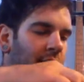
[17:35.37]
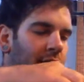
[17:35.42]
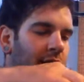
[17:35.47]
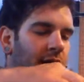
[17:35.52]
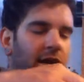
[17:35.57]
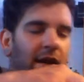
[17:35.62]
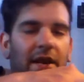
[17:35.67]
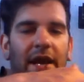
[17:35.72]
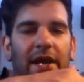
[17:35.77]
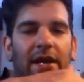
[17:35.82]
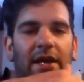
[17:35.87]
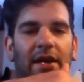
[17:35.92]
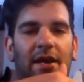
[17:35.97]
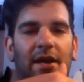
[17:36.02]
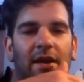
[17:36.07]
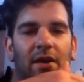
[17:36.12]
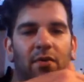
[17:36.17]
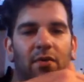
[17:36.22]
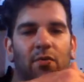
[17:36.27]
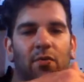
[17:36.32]
The neck,
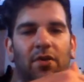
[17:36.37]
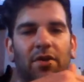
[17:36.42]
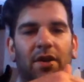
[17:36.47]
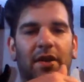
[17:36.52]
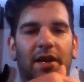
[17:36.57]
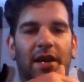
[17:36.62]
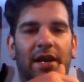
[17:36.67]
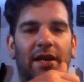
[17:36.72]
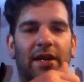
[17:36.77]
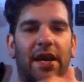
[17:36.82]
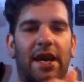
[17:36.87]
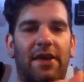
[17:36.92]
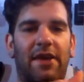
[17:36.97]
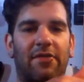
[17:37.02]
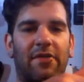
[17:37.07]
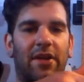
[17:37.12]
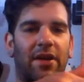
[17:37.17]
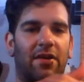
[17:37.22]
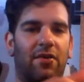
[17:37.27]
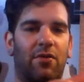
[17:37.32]
where the neck
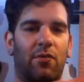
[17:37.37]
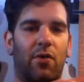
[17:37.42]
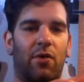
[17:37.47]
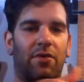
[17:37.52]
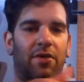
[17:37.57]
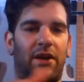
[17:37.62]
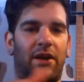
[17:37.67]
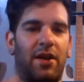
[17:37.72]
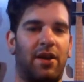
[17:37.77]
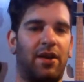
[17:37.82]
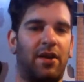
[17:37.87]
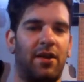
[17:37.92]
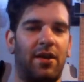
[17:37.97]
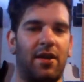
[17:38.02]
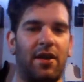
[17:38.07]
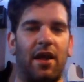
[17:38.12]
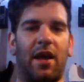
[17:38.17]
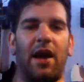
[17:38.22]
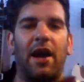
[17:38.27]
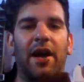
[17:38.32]
cavity goes in,
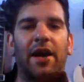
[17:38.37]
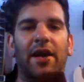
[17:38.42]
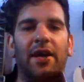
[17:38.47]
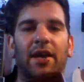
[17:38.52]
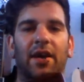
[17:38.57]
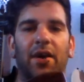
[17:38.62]
I